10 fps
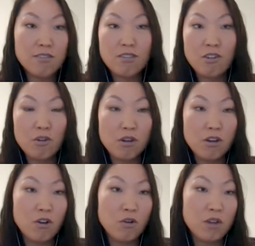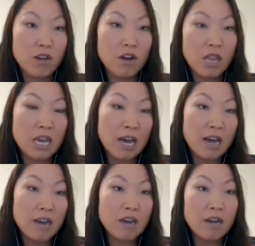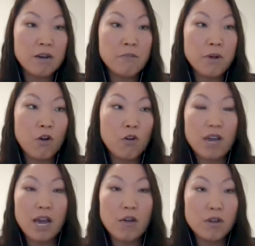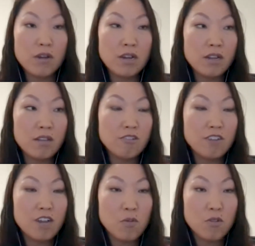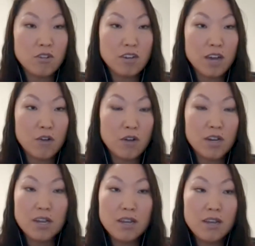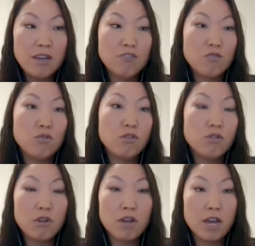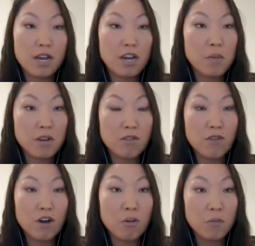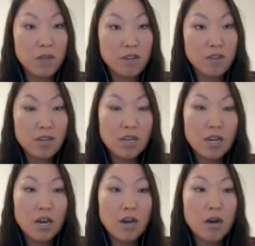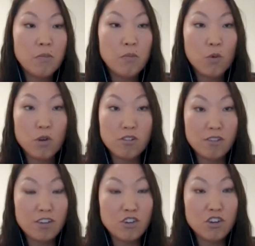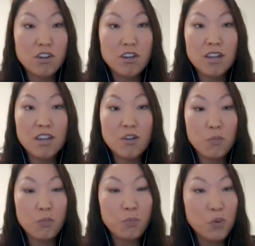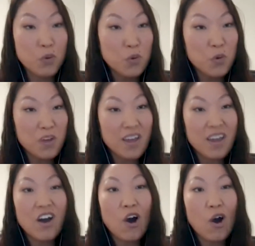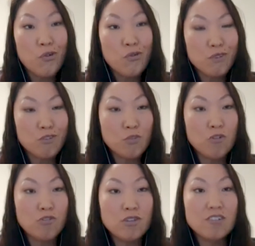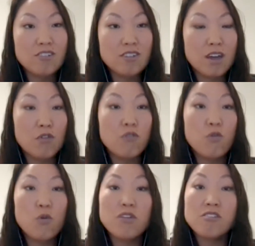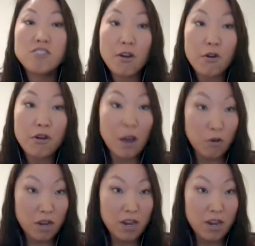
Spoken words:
they're going to hone in on that. Our county, at least in Hamilton County, has a really great economic development organization, and they're pulling all of those postings together for the entire county.